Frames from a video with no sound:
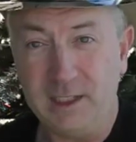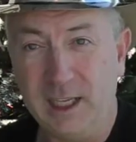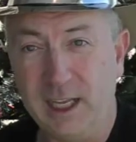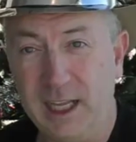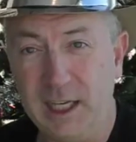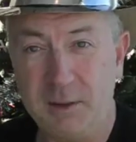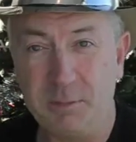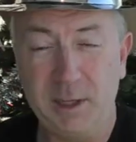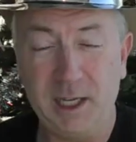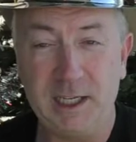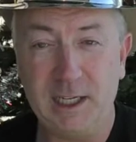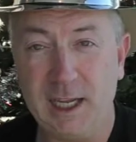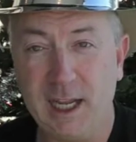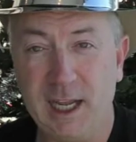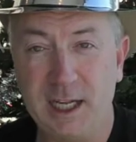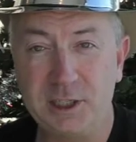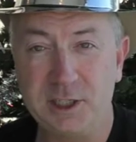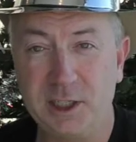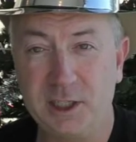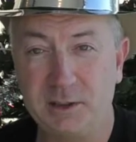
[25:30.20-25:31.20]
And you pay
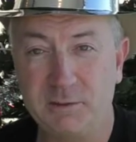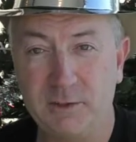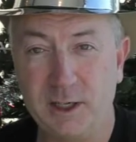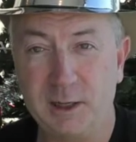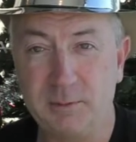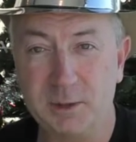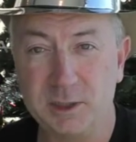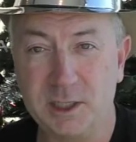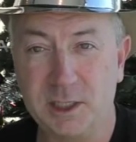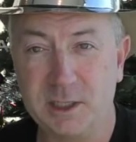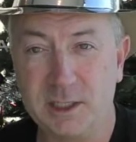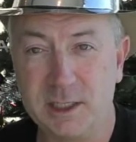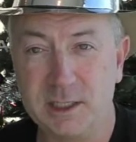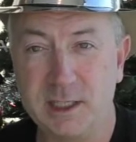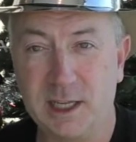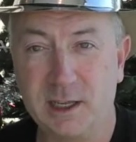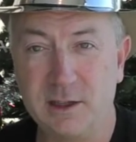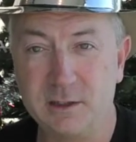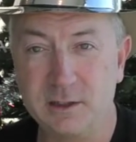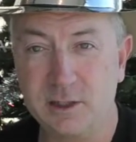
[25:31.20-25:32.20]
cash, you get a 5%
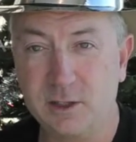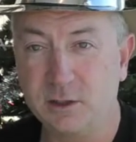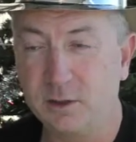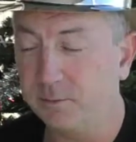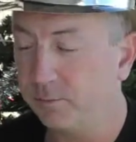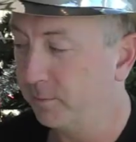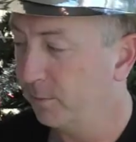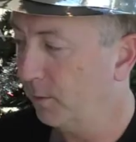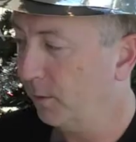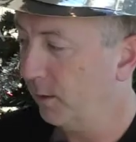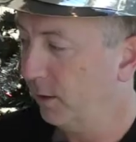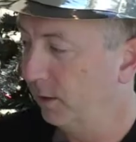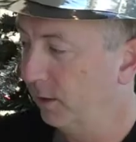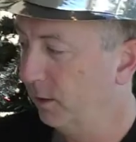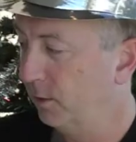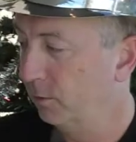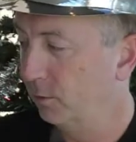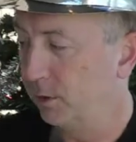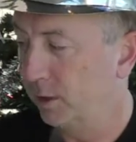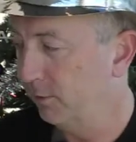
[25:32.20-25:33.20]
discount. So
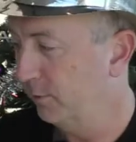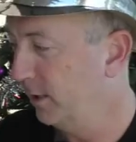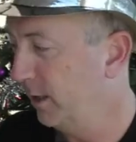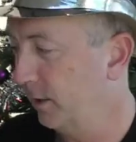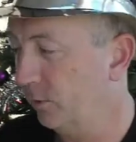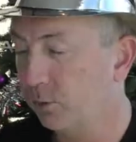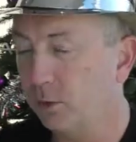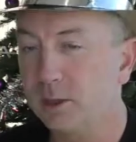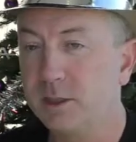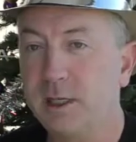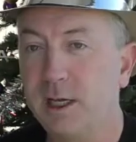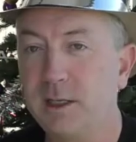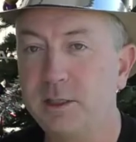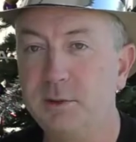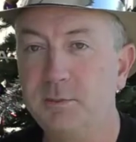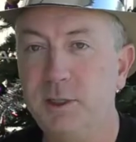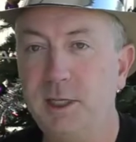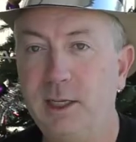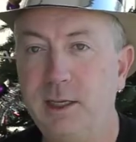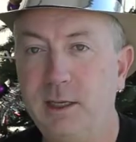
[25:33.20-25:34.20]
whatever that worked out
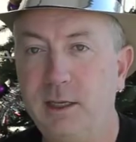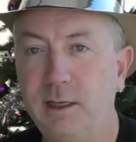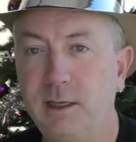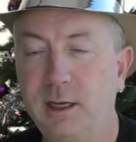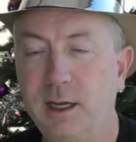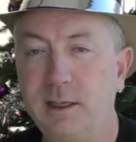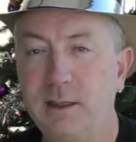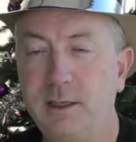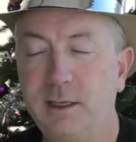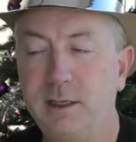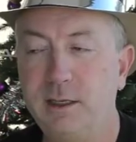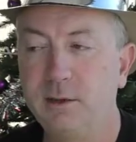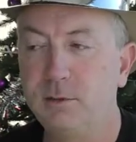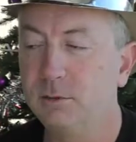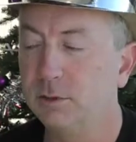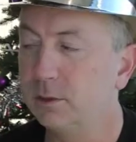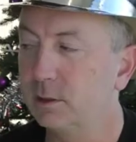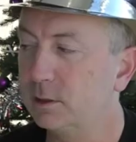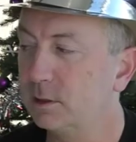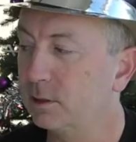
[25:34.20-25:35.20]
to be, I think it
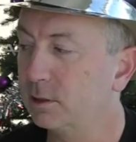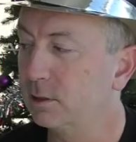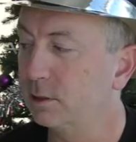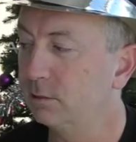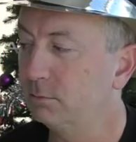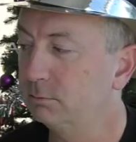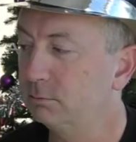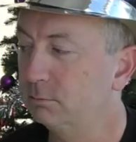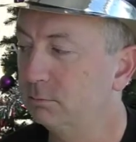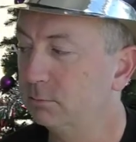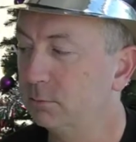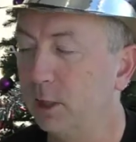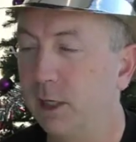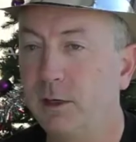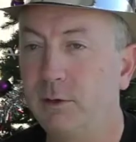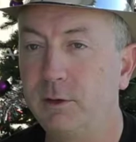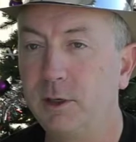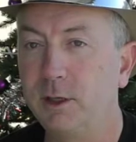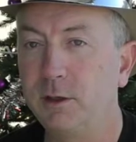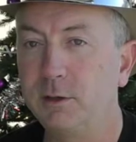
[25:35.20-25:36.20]
was
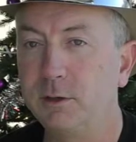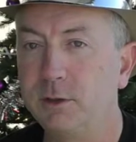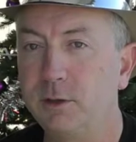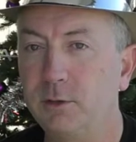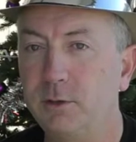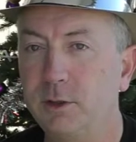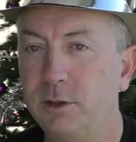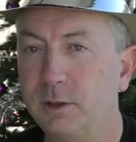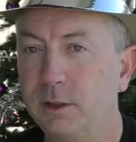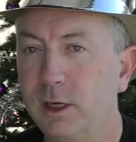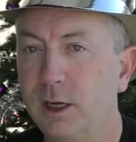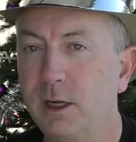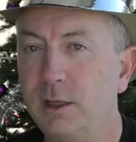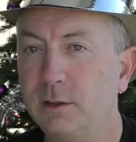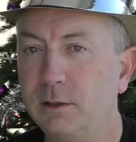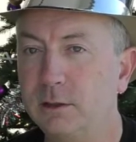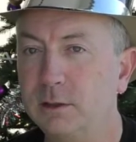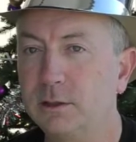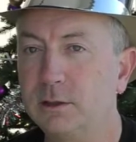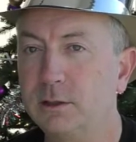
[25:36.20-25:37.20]
right around
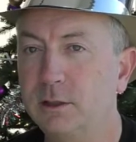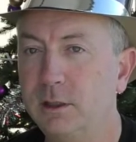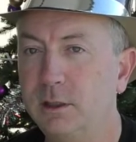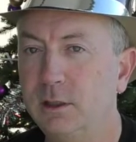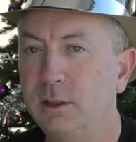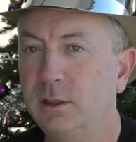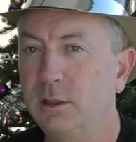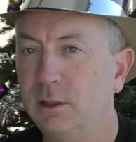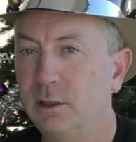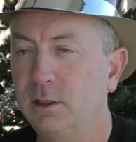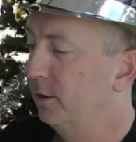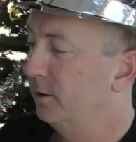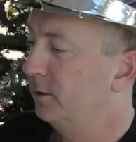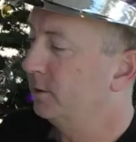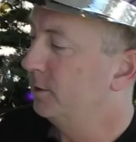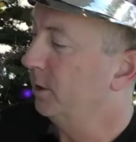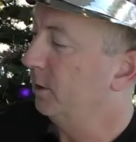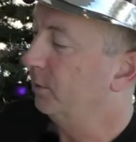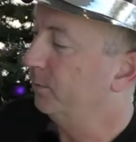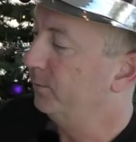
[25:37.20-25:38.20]
$200
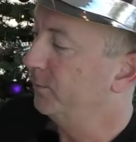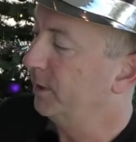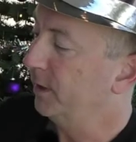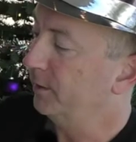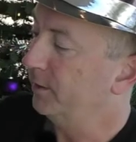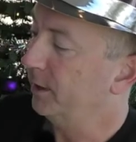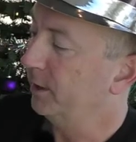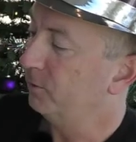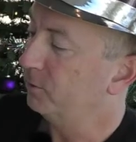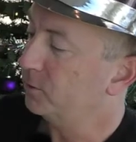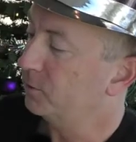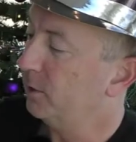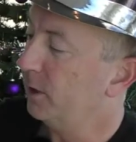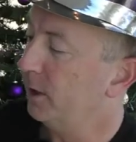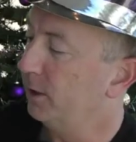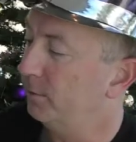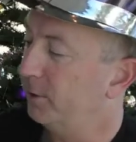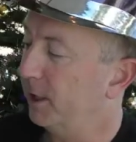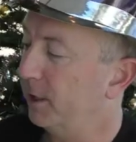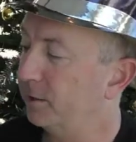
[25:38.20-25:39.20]
so I think it was
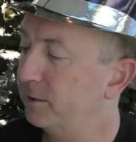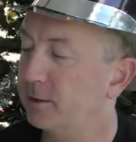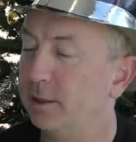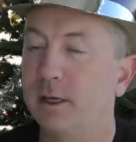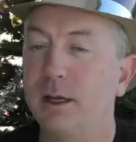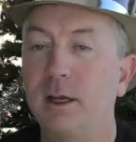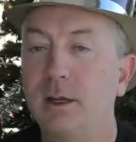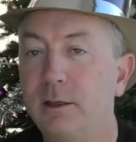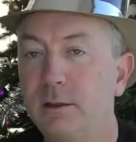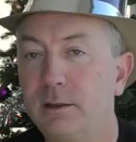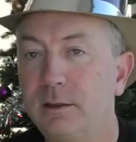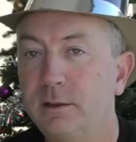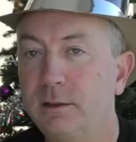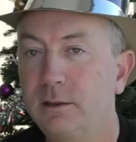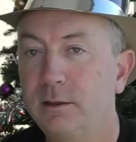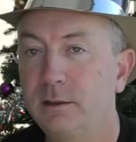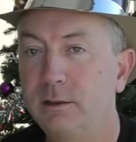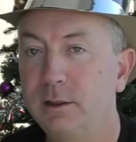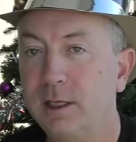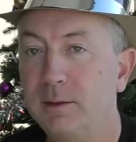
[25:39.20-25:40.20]
right about uh,
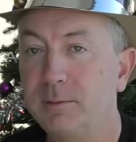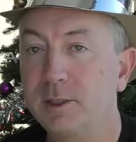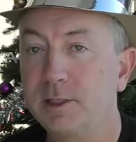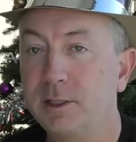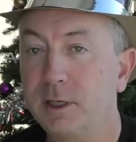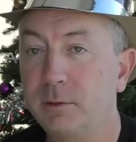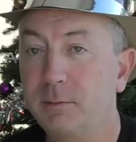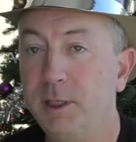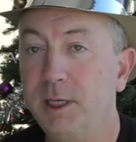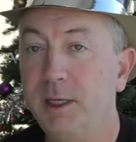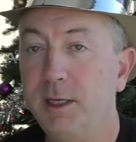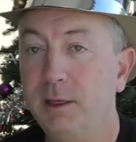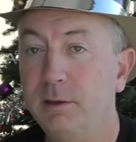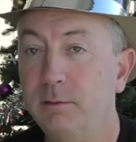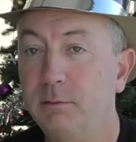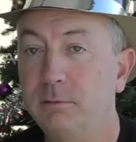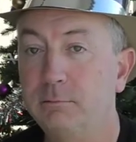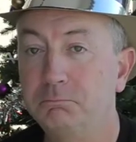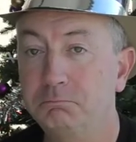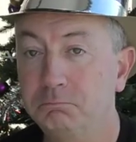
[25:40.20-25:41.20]
MSRP
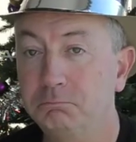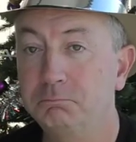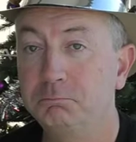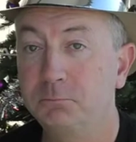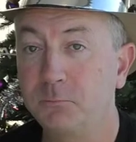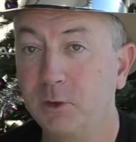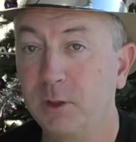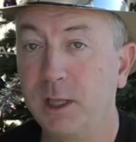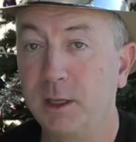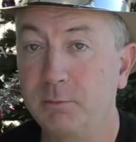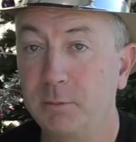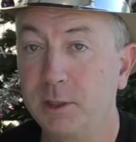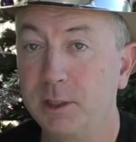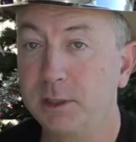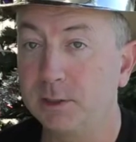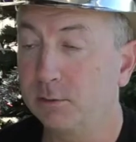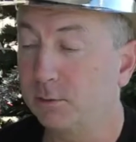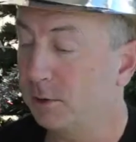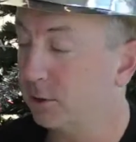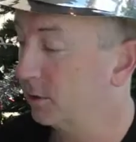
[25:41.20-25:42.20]
for that
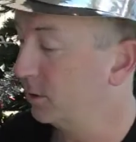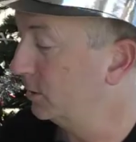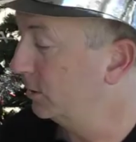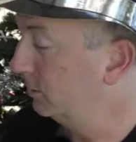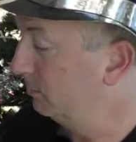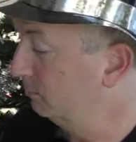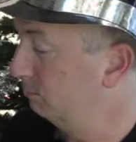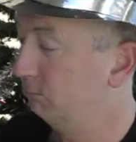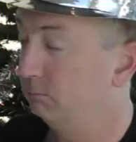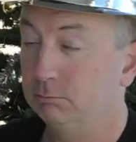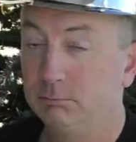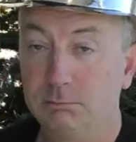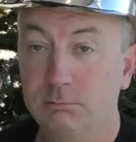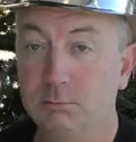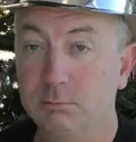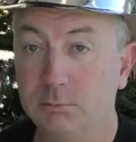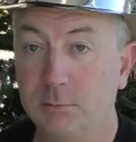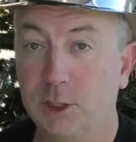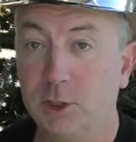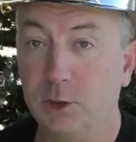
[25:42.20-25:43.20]
place, which is
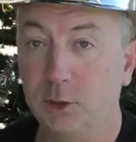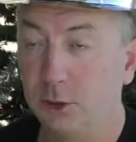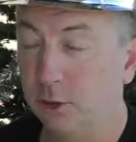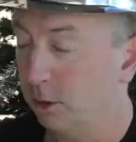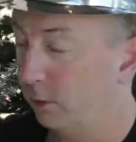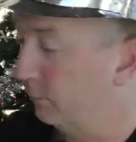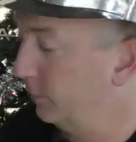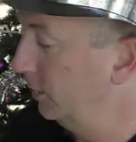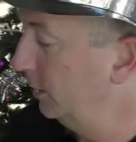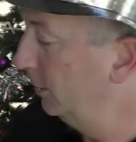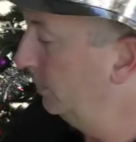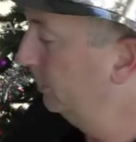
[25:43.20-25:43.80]
unheard of.